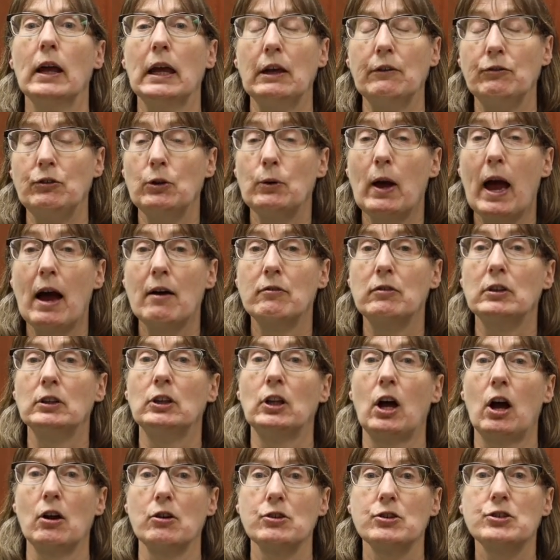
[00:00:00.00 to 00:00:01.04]
If you have a
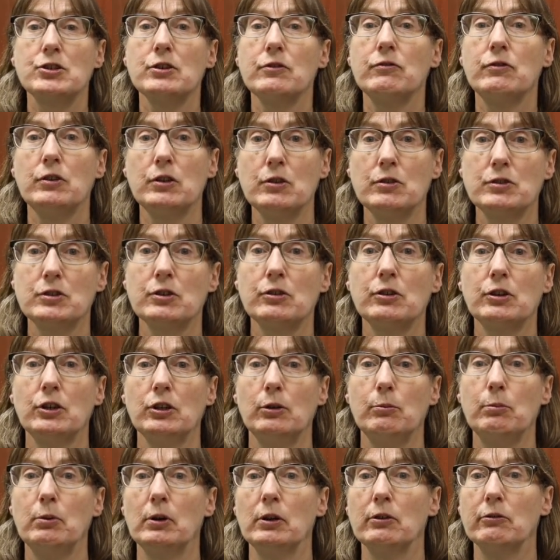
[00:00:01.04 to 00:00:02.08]
large diffuser,
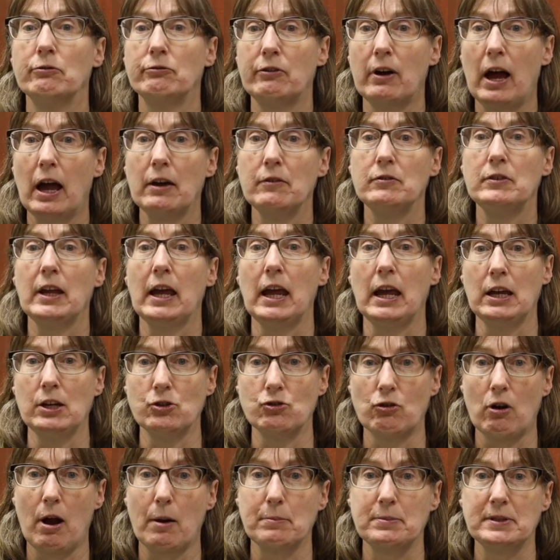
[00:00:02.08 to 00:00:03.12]
you'll put 5 to 8
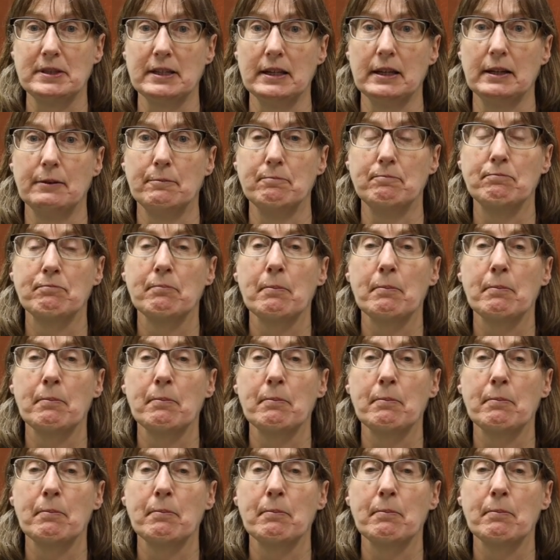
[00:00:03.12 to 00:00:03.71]
drops in.